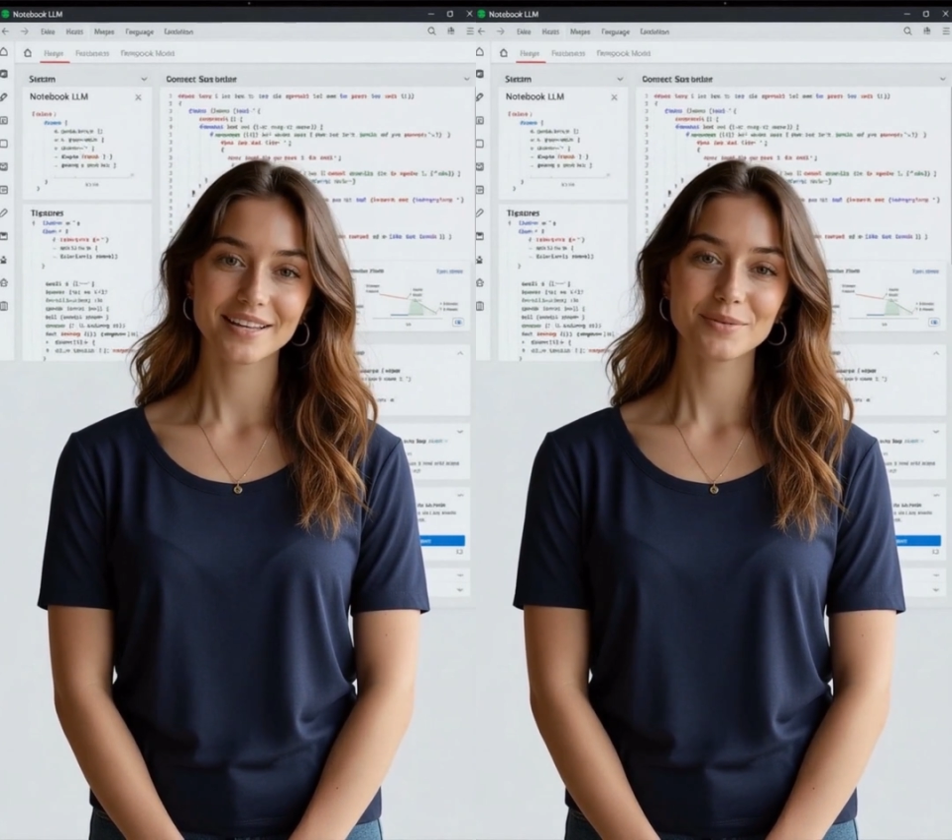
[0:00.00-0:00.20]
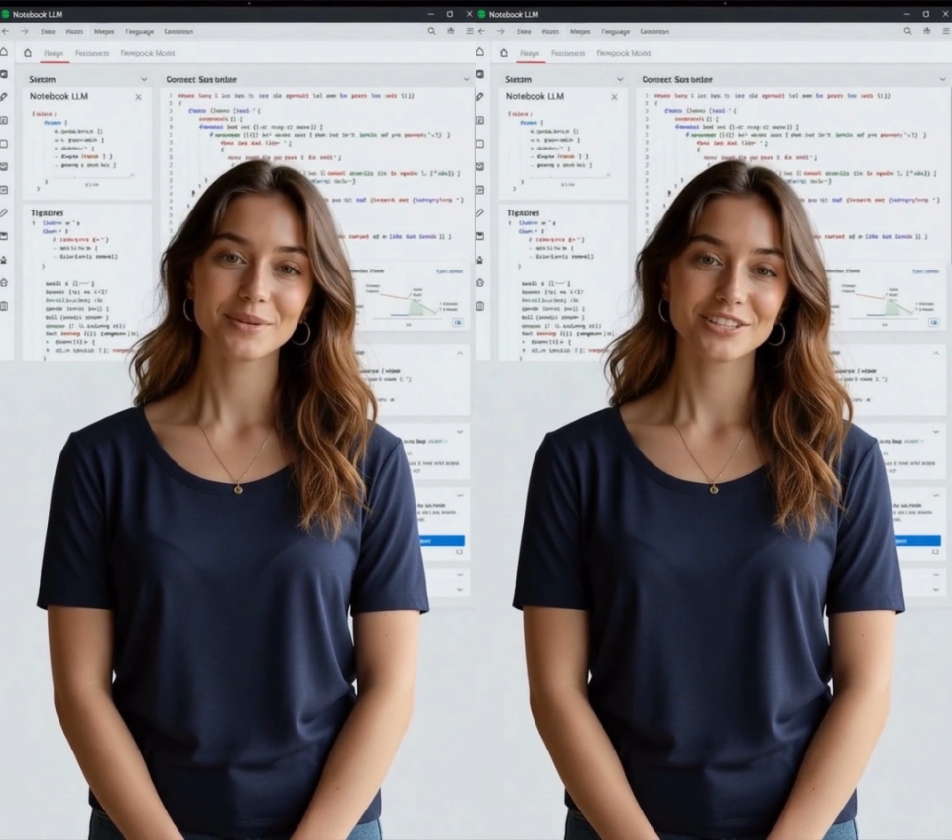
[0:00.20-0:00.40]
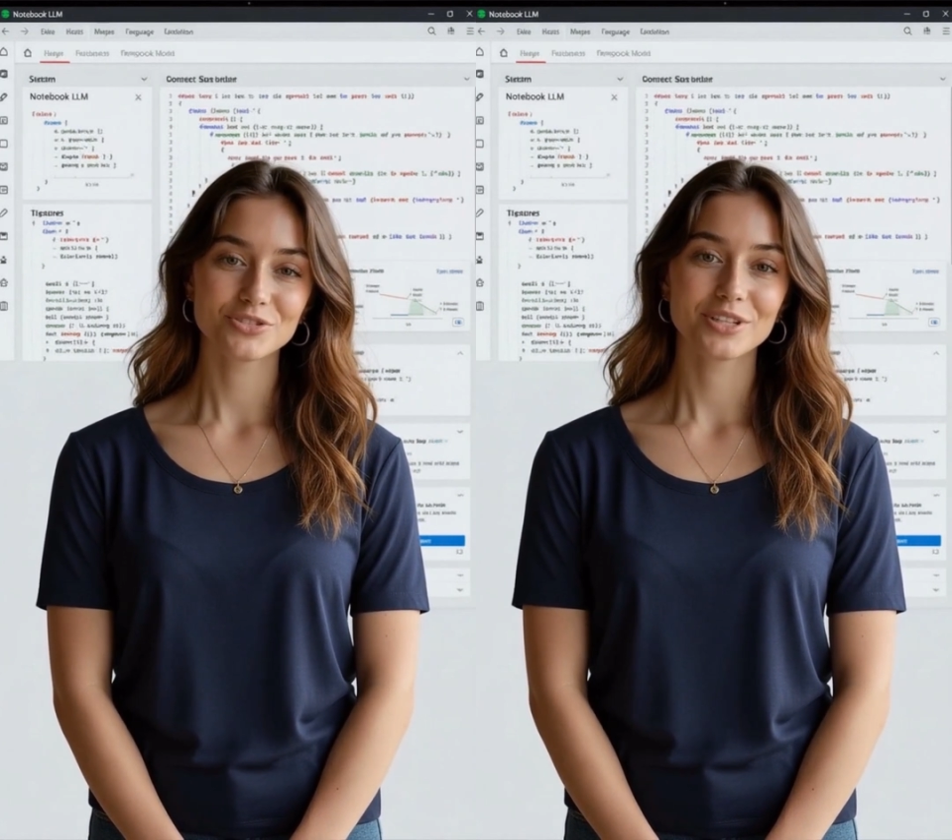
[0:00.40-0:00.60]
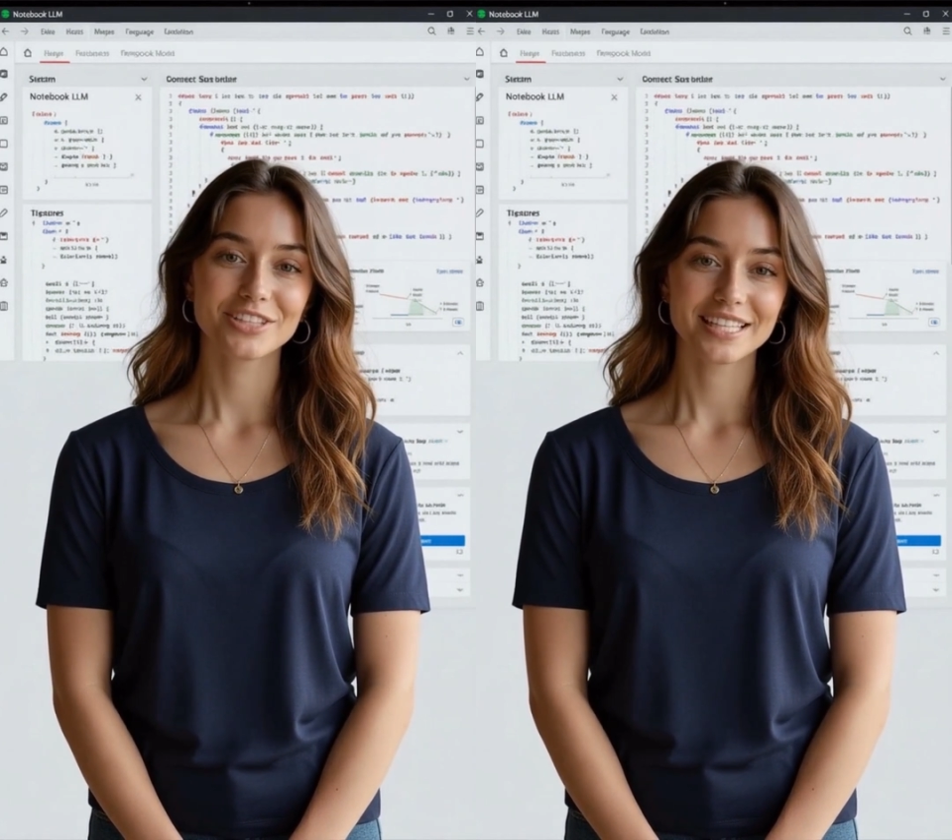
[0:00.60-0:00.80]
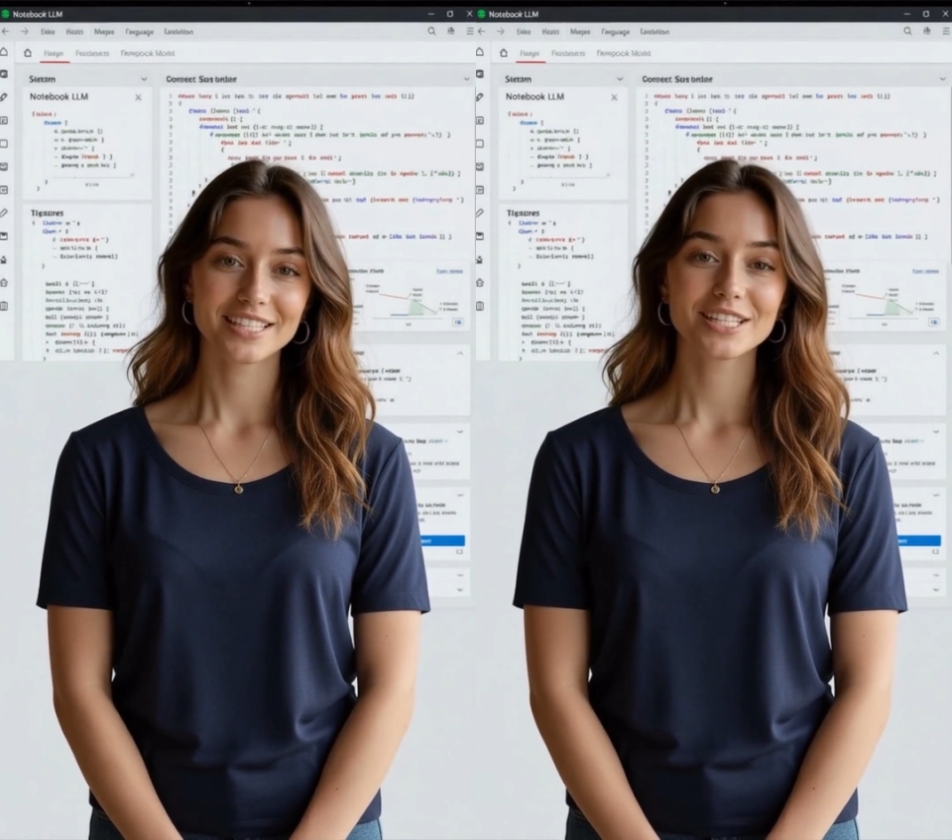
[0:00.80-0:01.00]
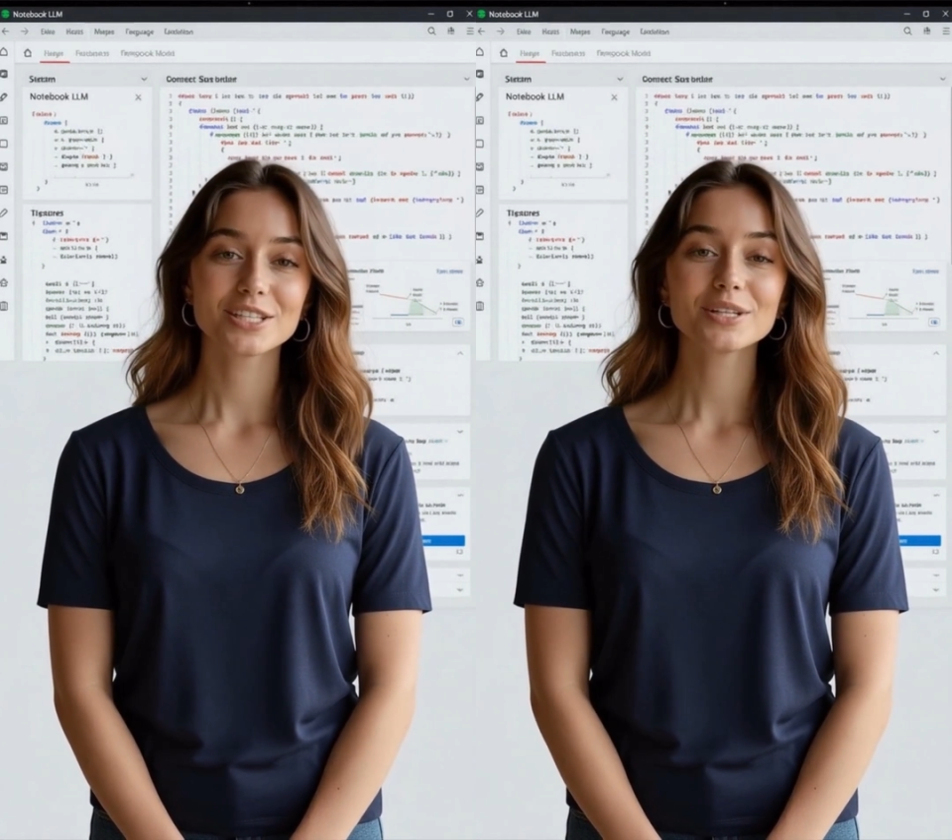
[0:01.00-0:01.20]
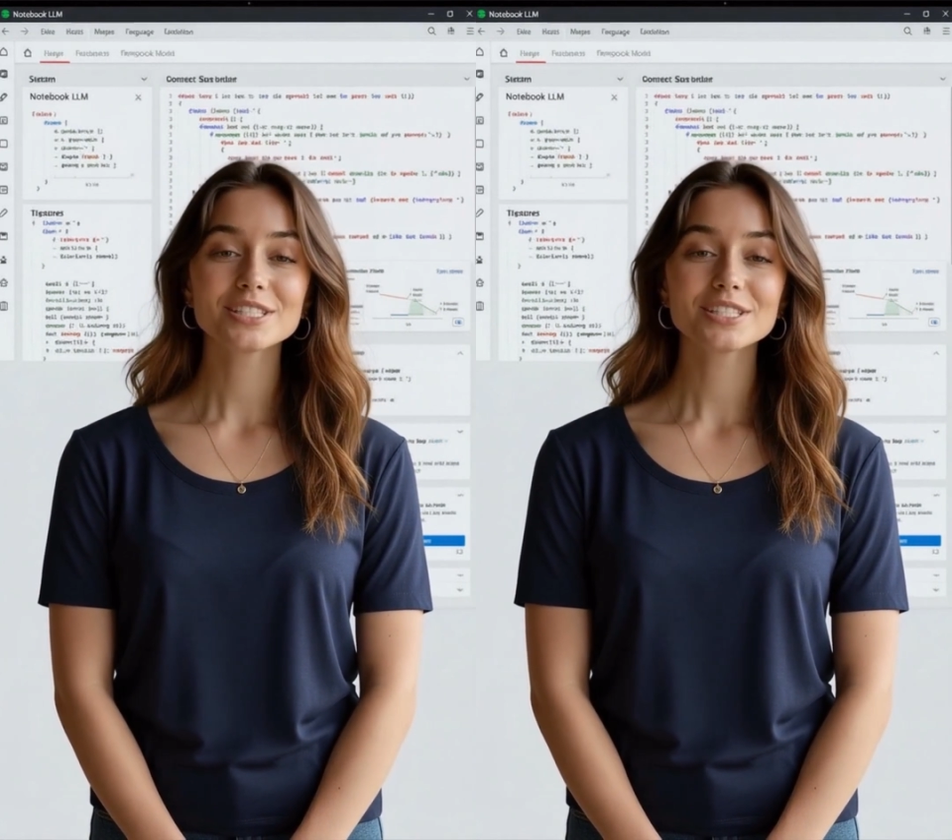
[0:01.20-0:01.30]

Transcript: it means rethinking your